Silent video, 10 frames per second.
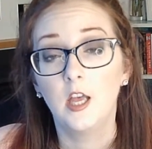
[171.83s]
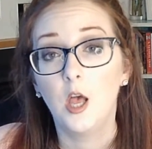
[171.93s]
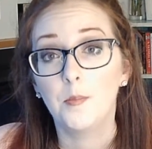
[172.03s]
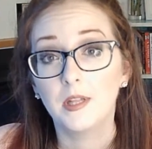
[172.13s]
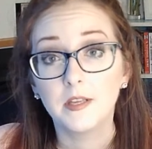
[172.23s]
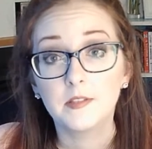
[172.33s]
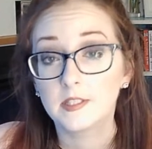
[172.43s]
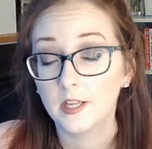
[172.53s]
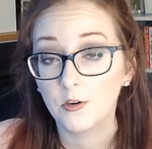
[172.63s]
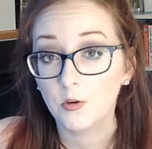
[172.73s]
beliefs
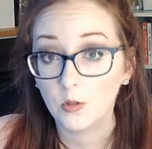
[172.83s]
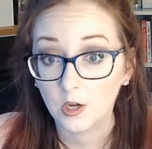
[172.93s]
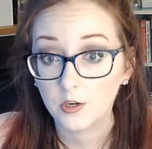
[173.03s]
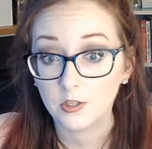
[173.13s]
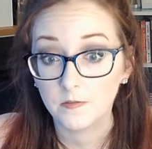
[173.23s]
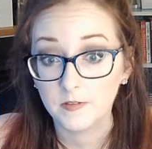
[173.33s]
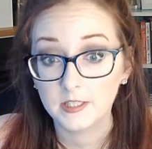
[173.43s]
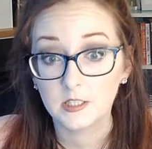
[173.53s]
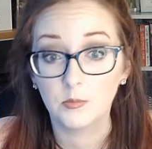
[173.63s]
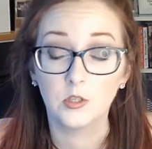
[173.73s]
that are no longer
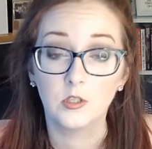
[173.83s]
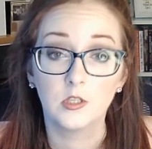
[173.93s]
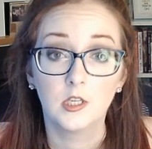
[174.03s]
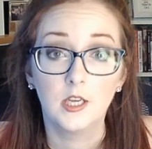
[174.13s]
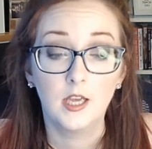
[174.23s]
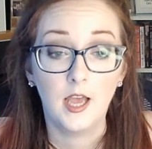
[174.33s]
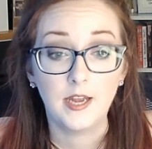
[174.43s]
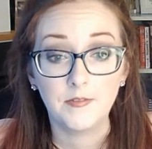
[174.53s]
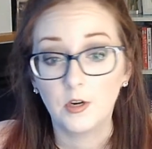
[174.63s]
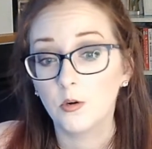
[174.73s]
defensible, and
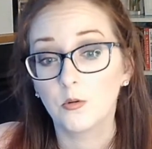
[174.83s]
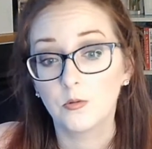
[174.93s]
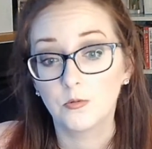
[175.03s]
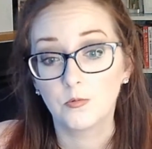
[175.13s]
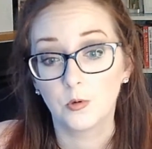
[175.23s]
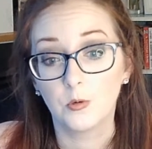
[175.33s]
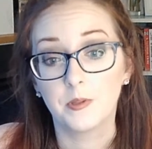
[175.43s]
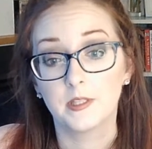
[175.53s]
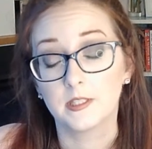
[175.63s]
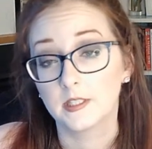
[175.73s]
even our own role
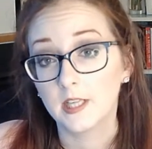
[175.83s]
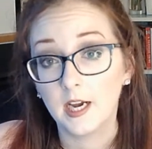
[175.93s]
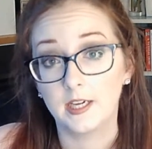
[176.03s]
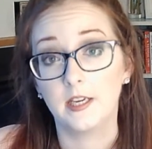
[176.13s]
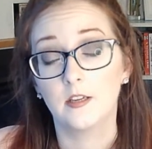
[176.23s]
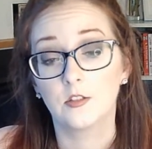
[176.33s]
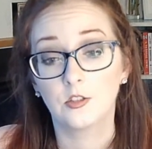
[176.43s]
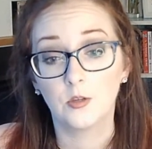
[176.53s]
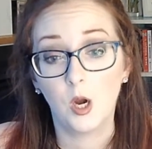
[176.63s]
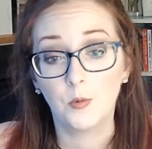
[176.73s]
within society.
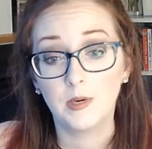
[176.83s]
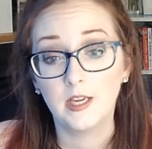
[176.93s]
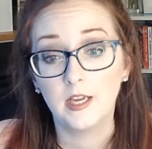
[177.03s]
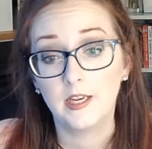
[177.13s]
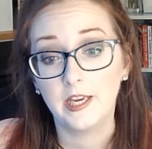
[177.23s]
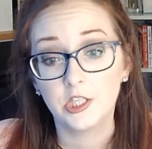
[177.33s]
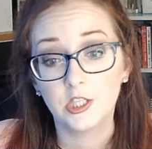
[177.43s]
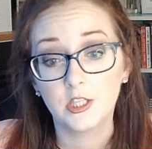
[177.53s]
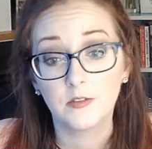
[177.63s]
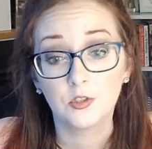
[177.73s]
So are we an
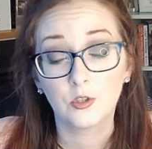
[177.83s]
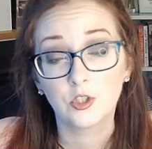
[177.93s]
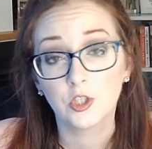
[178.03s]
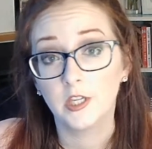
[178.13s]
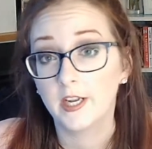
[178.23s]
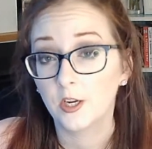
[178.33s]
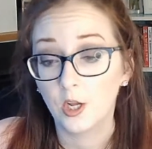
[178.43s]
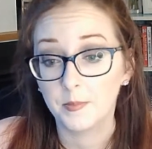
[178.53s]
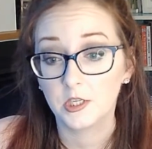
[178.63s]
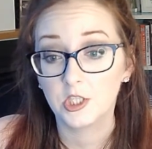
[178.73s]
agent of social and
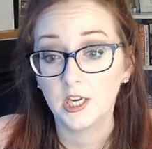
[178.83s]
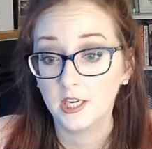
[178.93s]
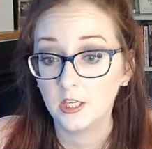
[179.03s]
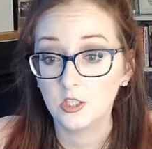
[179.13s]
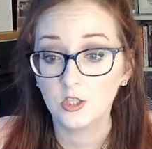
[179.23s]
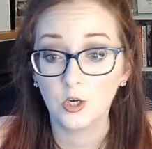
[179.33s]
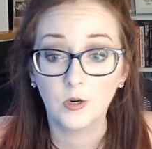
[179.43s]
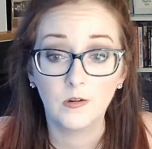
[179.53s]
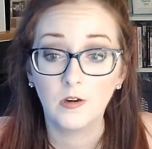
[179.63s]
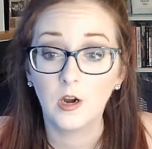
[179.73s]
economic change,
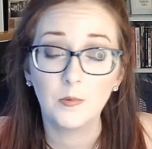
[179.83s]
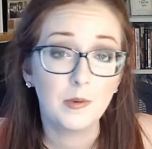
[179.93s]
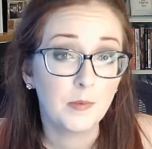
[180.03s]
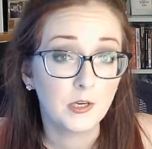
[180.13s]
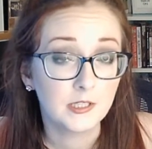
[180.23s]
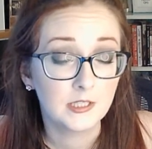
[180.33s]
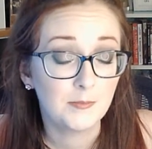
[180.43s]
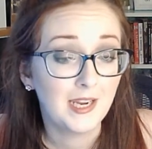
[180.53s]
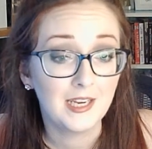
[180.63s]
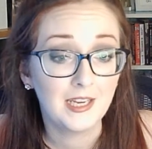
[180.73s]
or are we
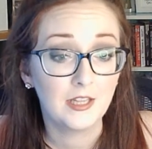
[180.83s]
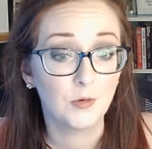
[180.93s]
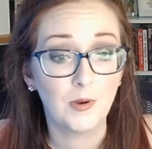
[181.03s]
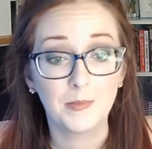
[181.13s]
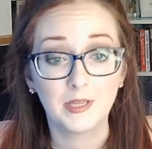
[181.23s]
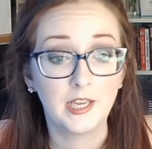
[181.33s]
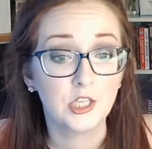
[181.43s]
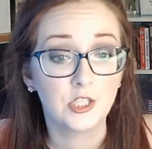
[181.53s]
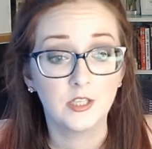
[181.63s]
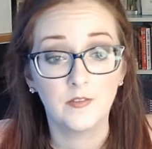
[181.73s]
participating in the replication of